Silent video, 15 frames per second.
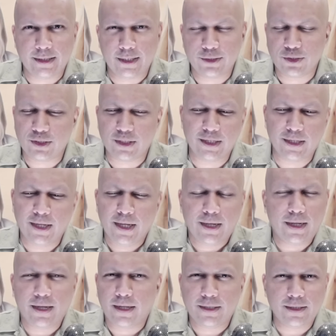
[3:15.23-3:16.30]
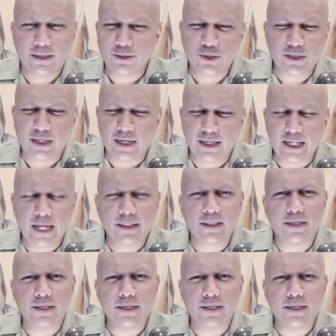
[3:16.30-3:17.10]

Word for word: They're just going to uh, they're just going to let